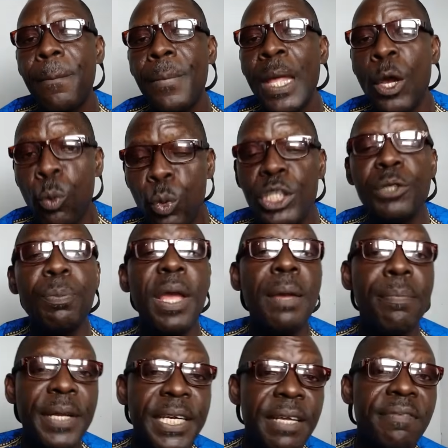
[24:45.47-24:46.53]
which may be
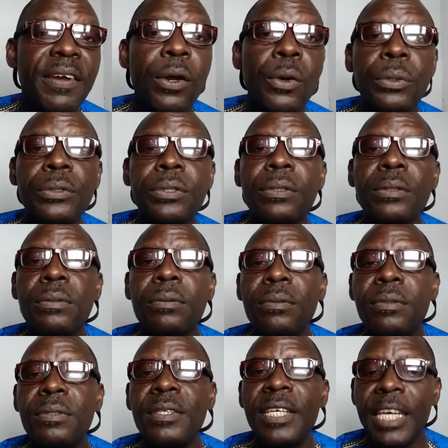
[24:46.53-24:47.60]
difficult
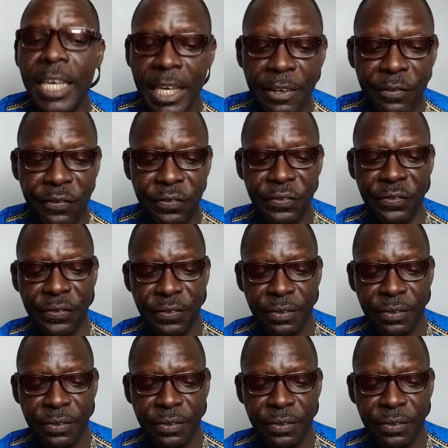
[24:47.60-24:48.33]
if